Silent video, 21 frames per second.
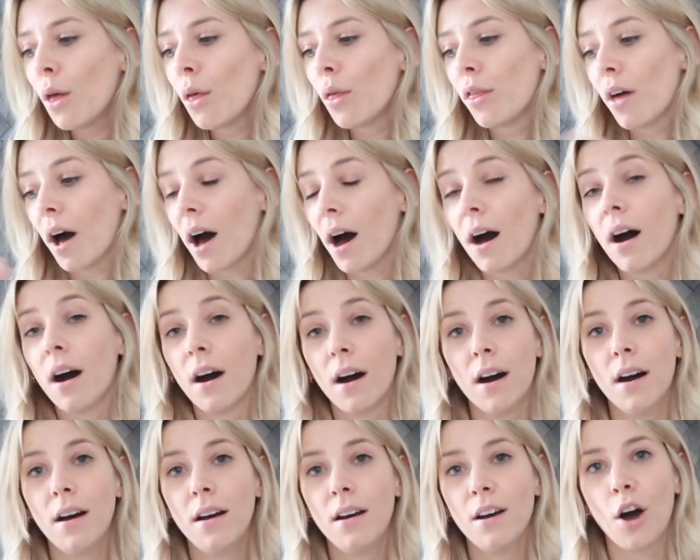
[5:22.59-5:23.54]
that
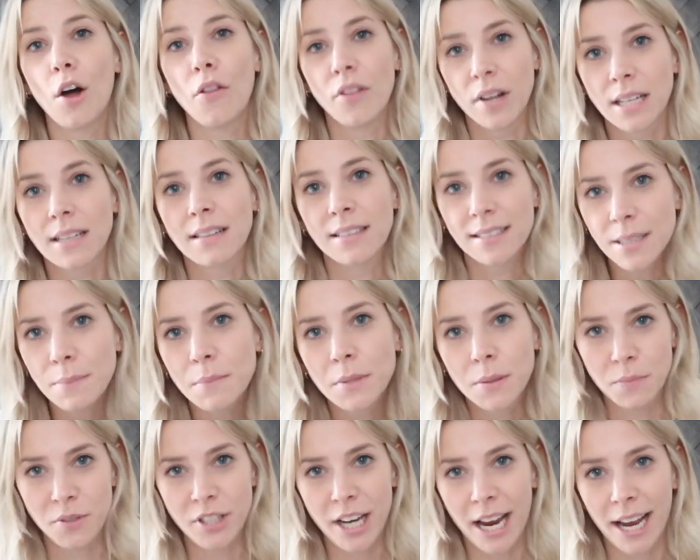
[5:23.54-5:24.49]
are on the little
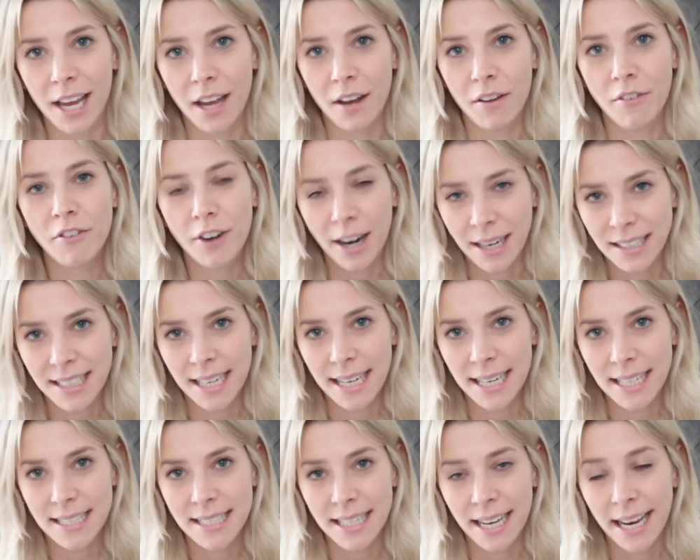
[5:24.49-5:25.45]
symptom checker for
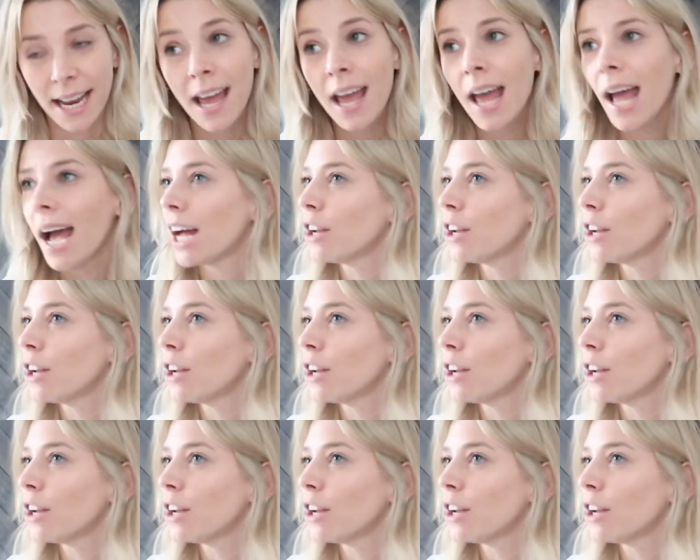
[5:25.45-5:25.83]
anxiety,